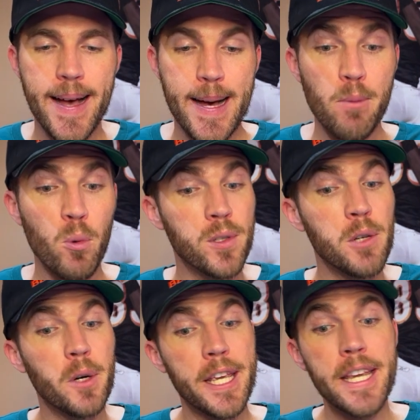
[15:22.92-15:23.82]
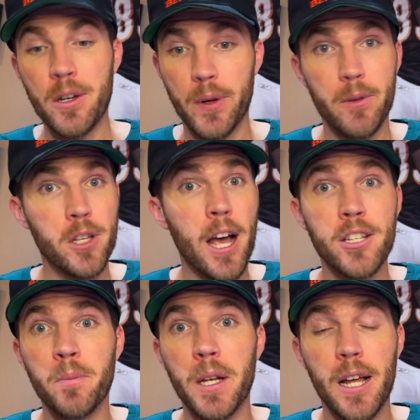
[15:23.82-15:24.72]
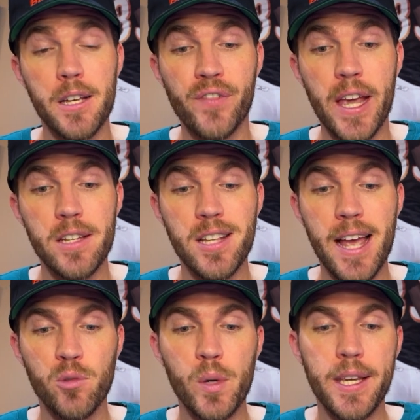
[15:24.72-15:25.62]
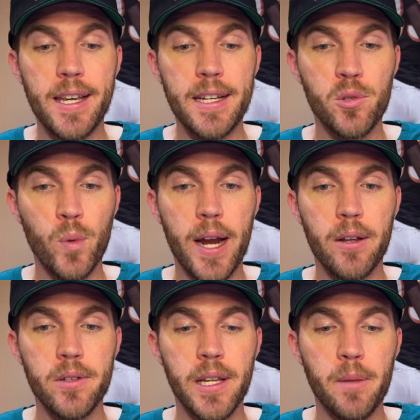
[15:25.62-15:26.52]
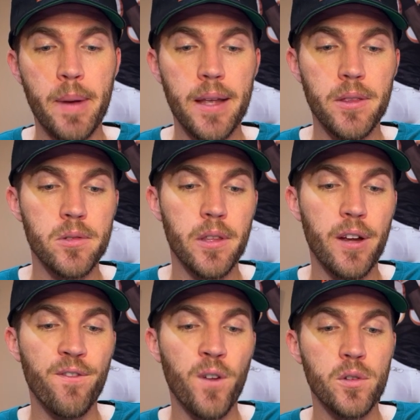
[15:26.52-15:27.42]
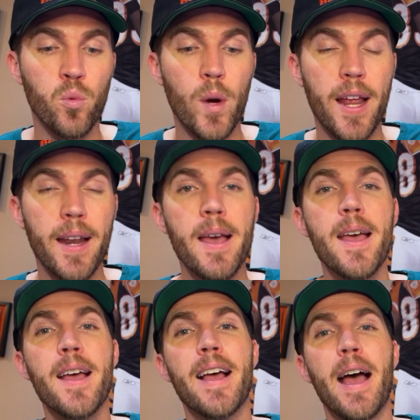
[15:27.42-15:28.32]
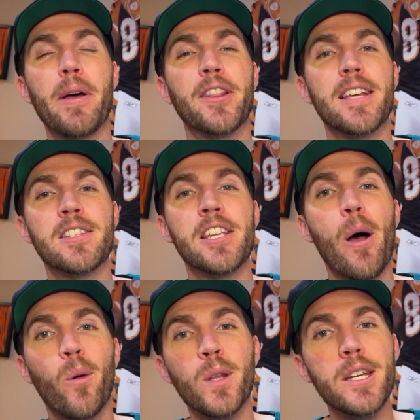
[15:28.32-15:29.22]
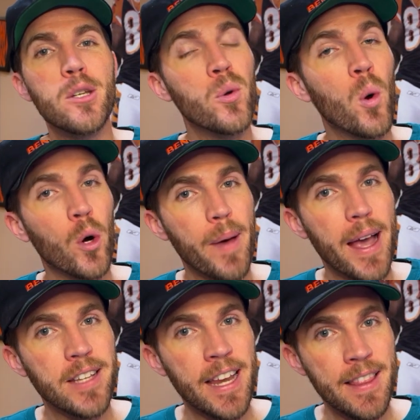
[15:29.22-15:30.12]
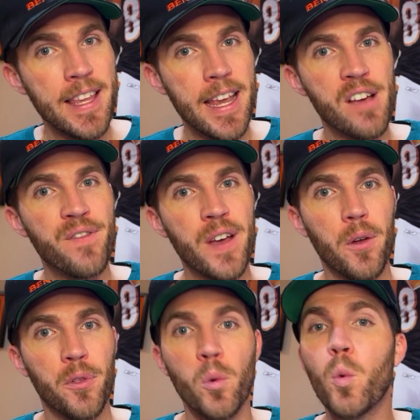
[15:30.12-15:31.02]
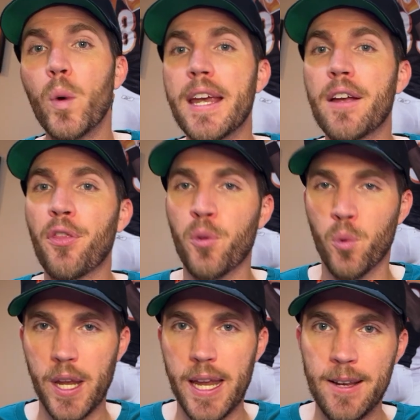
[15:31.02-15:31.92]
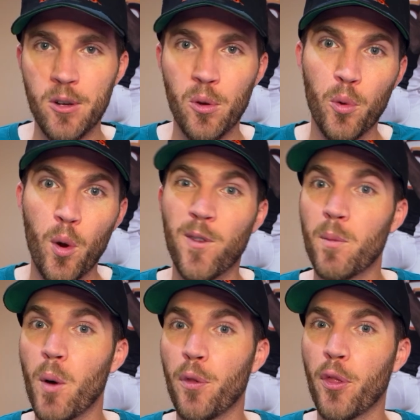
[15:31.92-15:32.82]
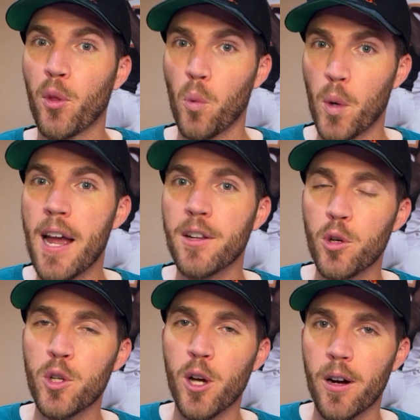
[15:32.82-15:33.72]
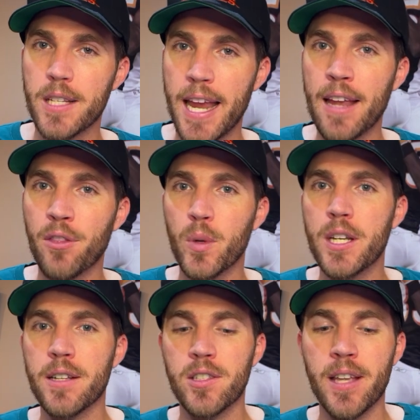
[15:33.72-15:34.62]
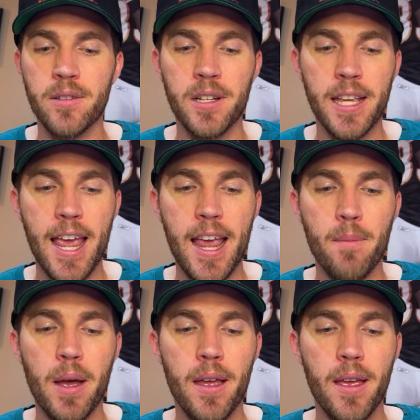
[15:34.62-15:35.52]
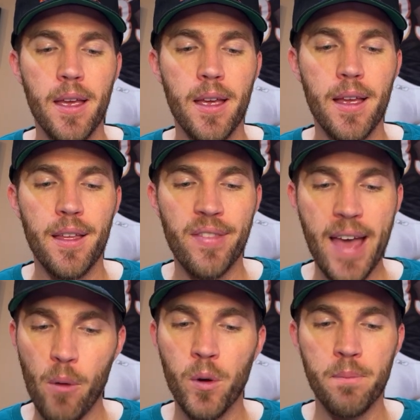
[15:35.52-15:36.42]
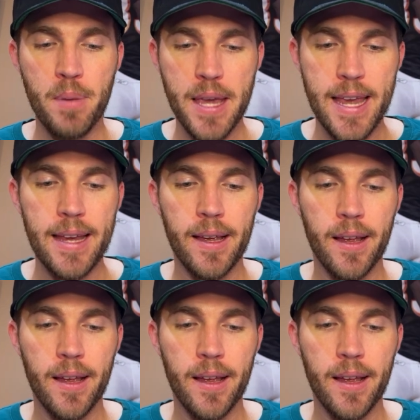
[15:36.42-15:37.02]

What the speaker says: we'll see what he can do. He was awesome in Las Vegas last week against the Raiders, led the Panthers to their first win. How about this? The only two quarterbacks in the NFL through week 3 to throw for both 300 yards and 3 touchdowns in a game, that would be